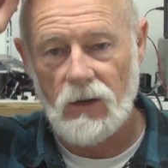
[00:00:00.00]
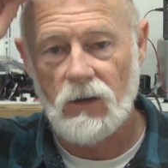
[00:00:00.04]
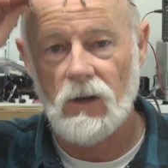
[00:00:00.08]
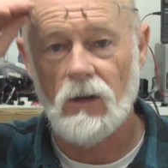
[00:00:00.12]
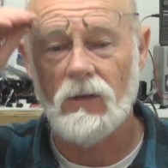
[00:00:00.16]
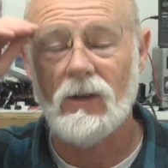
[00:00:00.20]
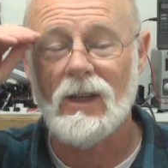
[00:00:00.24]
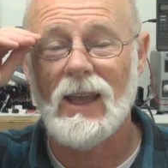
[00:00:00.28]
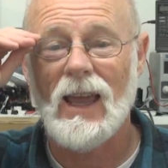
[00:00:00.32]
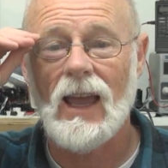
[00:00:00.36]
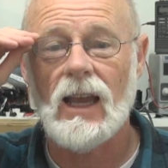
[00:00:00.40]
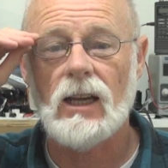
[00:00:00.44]

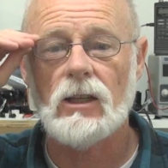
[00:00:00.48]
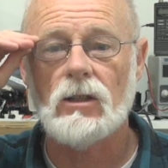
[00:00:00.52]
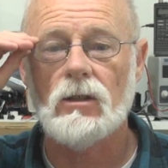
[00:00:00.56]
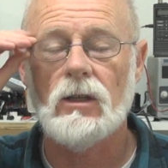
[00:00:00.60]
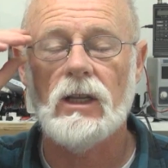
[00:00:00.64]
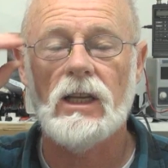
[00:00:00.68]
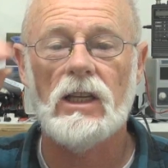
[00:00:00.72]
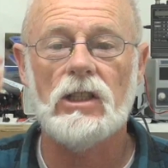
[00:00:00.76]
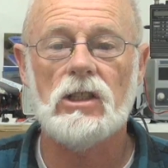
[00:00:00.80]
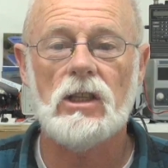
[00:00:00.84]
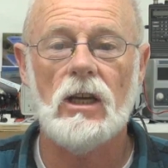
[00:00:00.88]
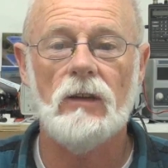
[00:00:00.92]
not the
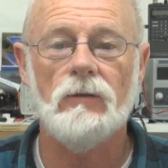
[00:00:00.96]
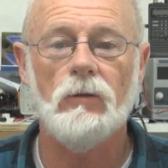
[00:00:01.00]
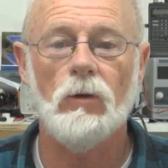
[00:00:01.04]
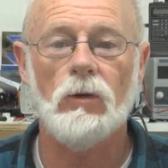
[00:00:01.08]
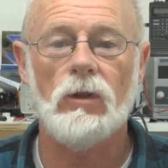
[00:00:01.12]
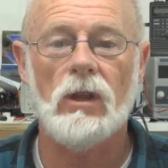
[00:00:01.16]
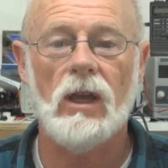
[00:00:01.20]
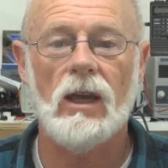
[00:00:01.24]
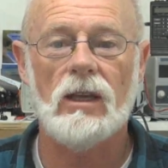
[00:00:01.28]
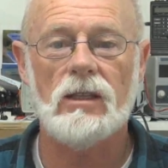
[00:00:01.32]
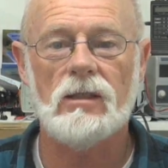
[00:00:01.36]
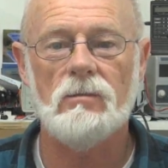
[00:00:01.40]
actual
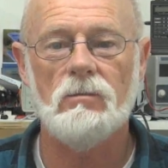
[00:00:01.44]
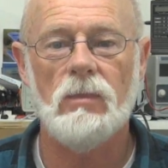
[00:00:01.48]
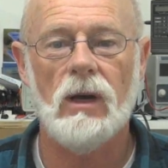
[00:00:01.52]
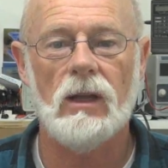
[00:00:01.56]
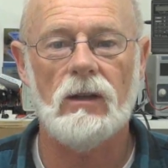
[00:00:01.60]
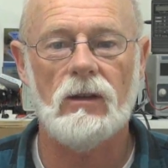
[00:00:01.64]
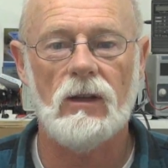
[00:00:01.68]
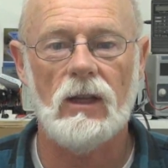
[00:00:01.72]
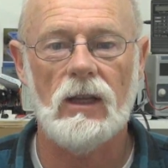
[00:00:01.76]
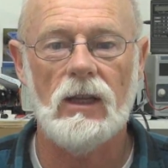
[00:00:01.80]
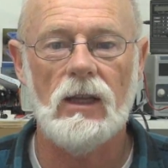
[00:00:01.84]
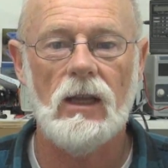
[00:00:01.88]
SJ4000,
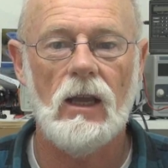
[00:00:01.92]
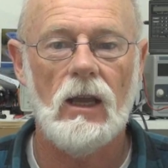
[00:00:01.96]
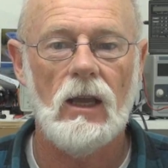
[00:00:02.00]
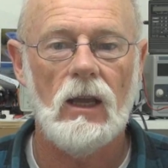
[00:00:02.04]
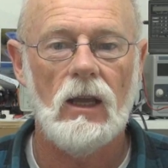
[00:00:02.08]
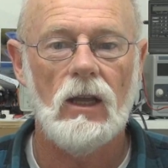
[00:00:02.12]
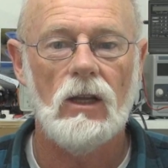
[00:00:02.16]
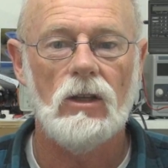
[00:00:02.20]
but the